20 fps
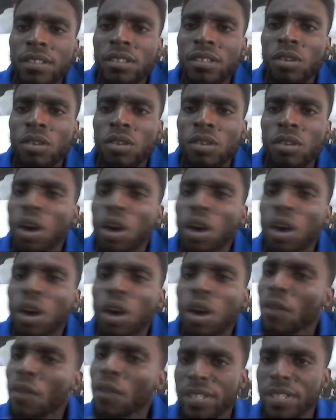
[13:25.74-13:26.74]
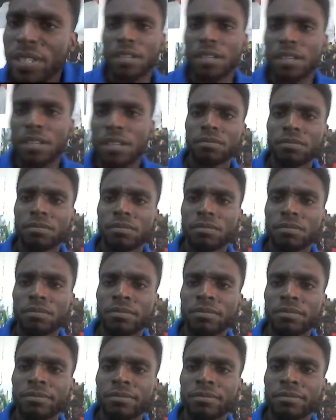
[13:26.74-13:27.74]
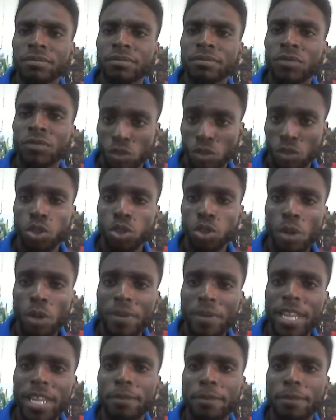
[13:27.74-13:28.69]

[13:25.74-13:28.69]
of a system. Show me them.